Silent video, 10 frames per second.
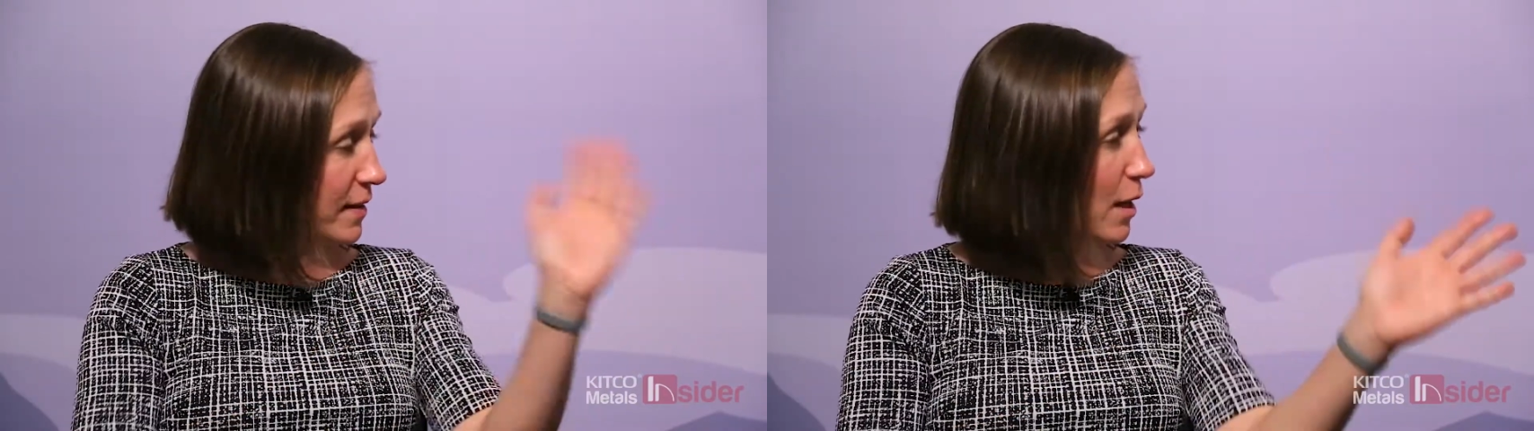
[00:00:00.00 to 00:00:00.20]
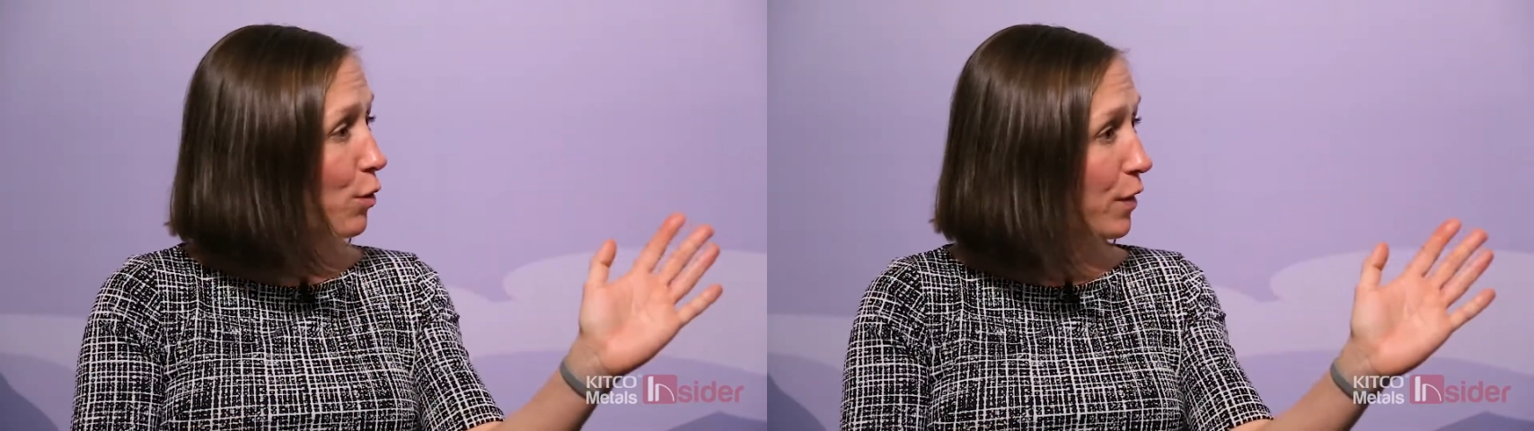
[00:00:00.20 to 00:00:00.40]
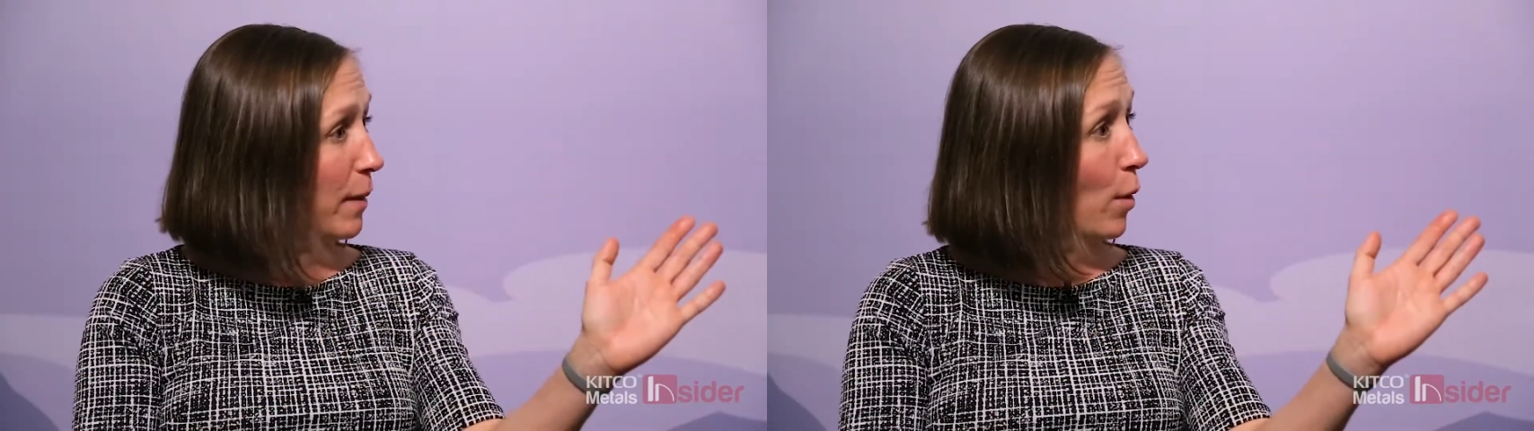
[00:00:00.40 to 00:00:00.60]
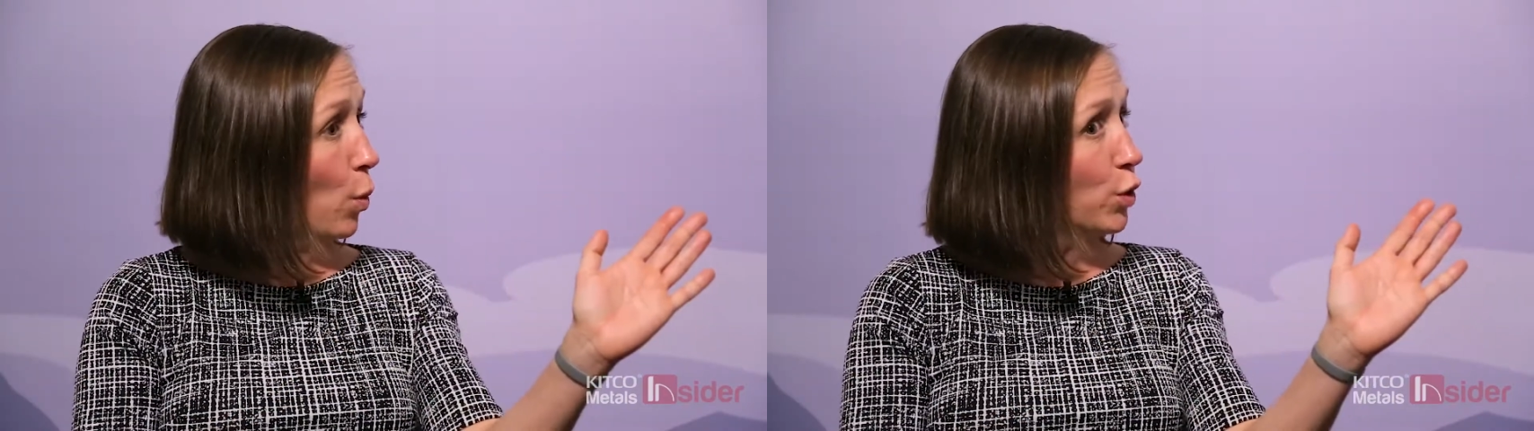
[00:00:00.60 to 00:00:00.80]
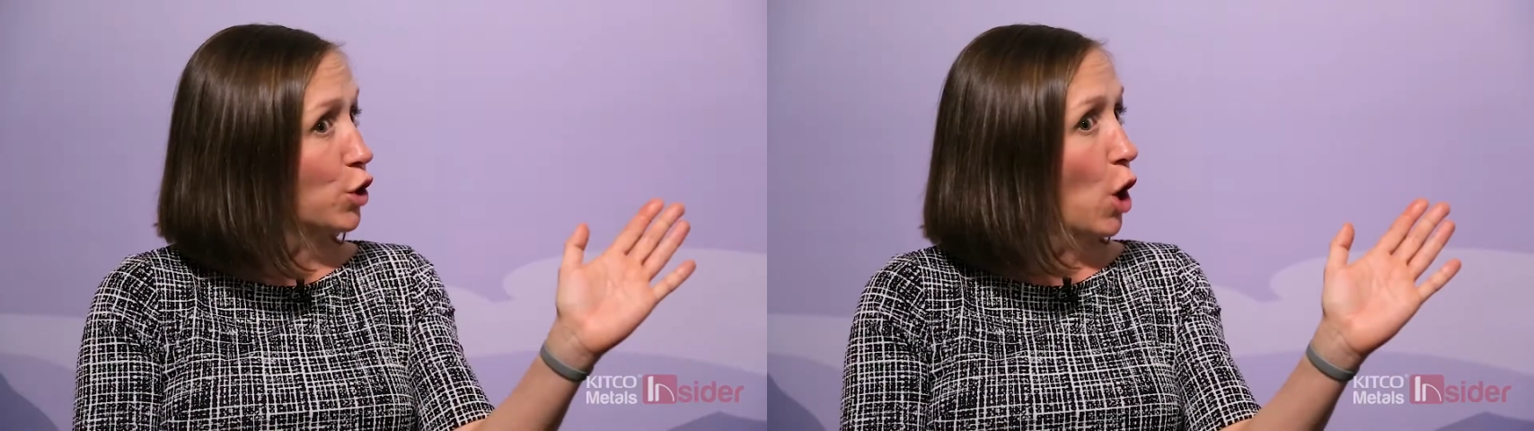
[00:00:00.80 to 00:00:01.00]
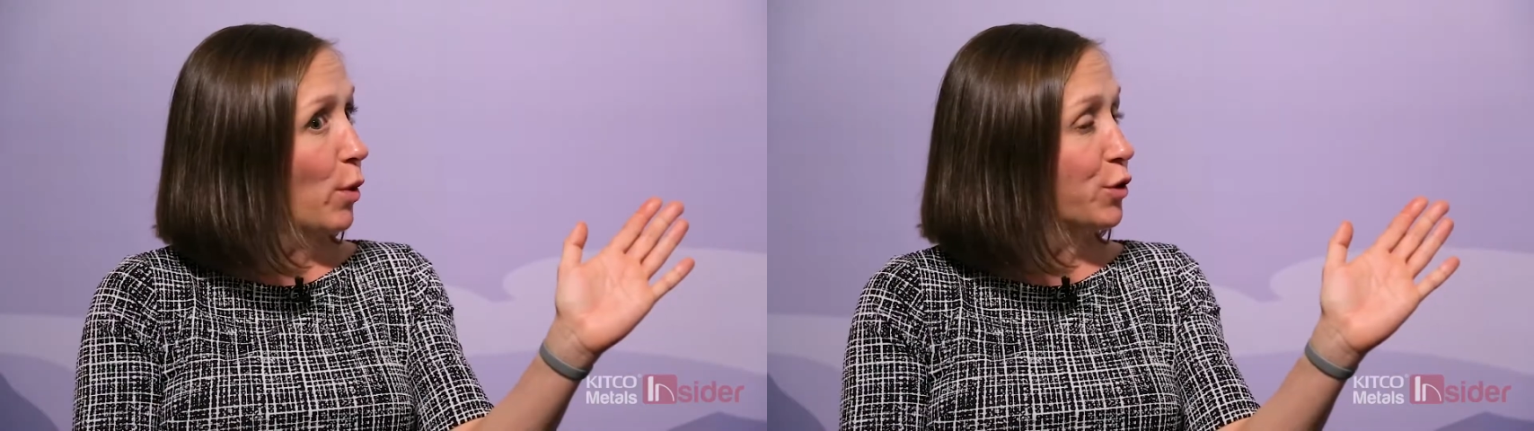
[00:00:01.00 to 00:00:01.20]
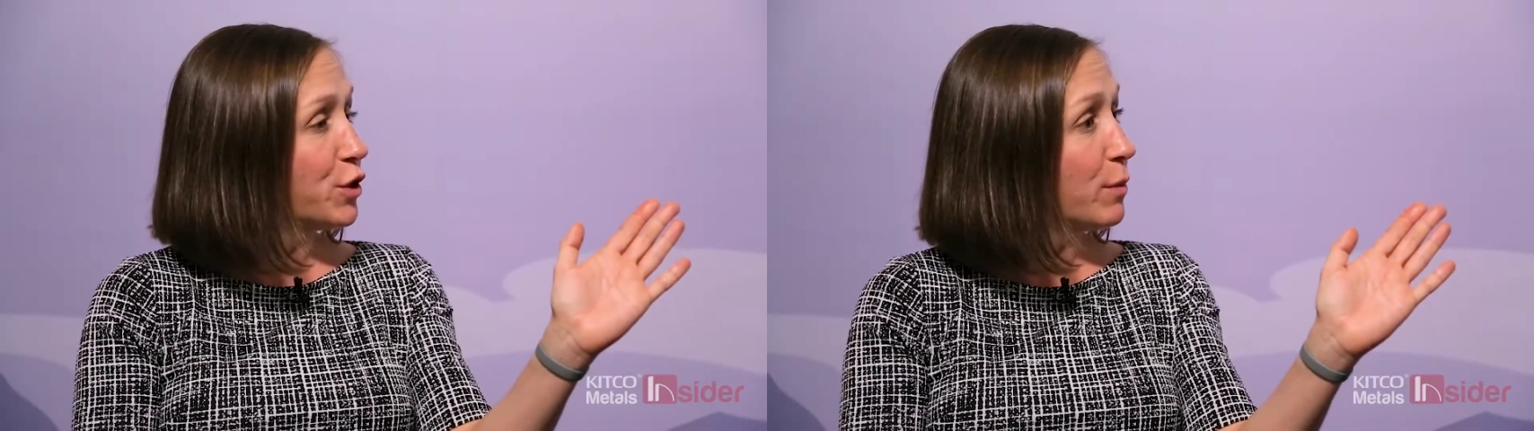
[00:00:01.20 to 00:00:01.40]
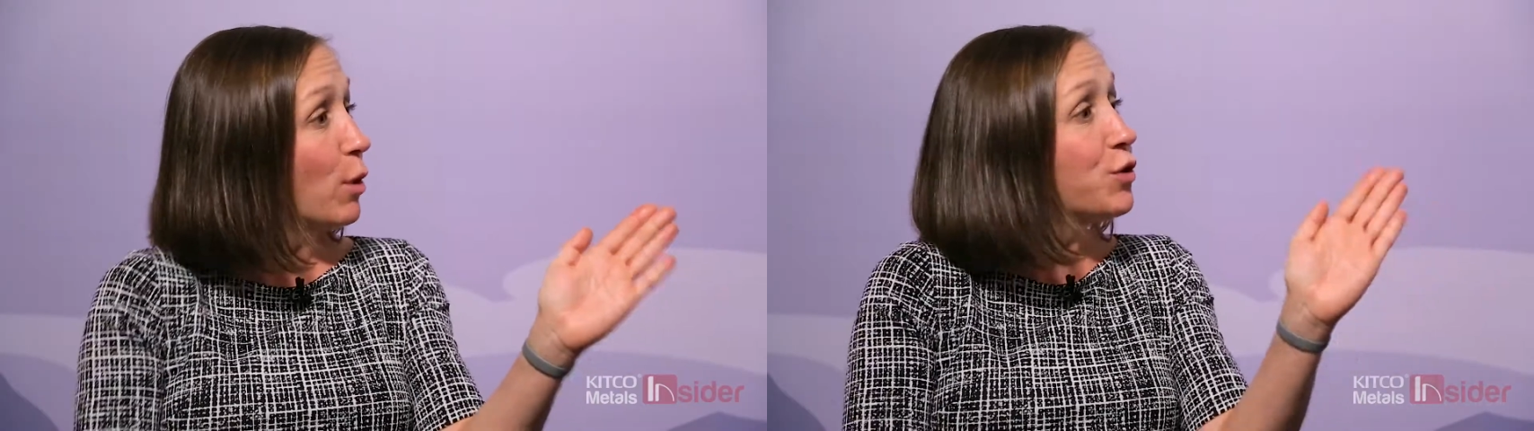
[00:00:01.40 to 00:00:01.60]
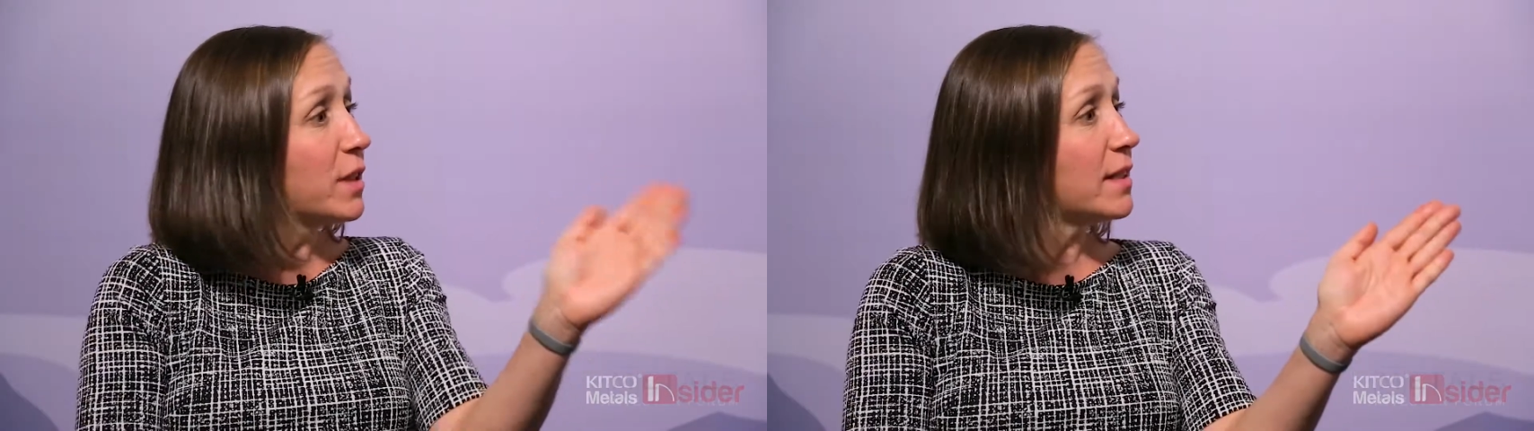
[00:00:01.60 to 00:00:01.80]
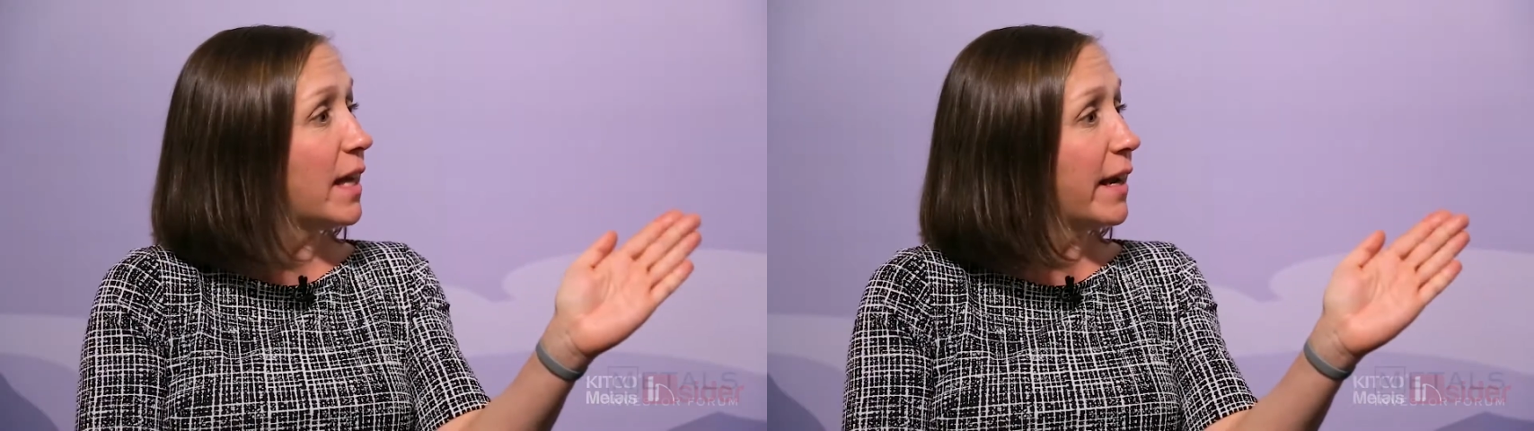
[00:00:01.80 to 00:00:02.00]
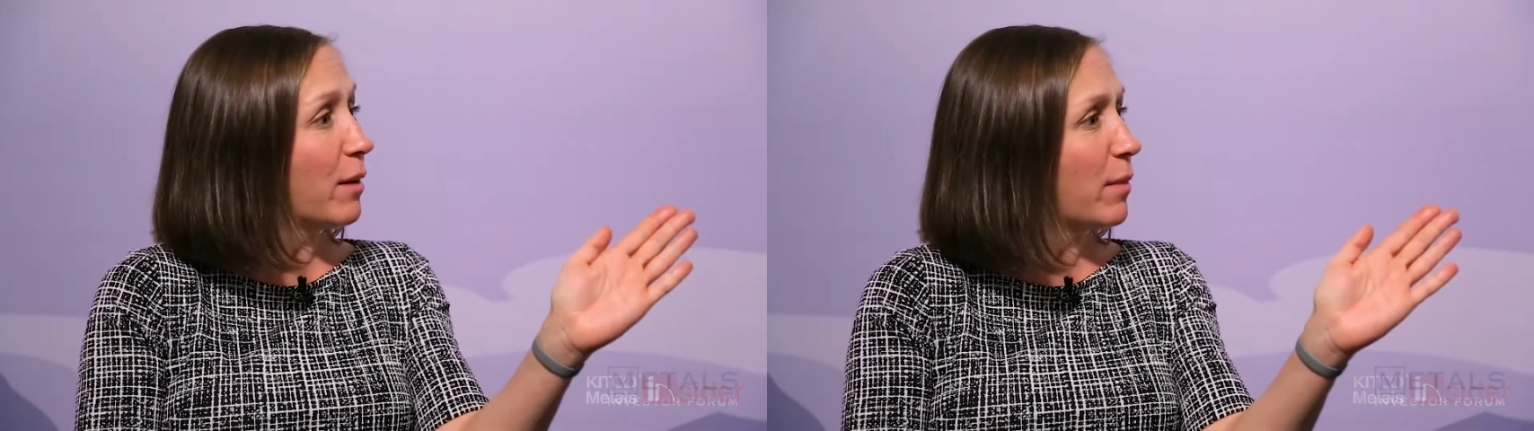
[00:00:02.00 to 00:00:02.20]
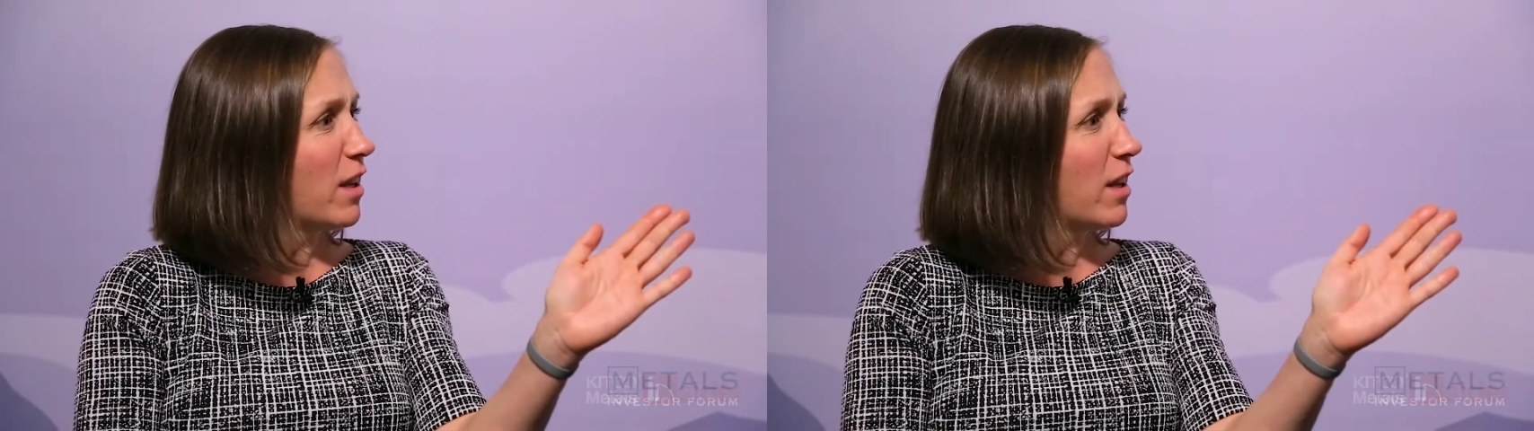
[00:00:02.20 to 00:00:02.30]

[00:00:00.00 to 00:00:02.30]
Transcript: The south limb was almost the most exciting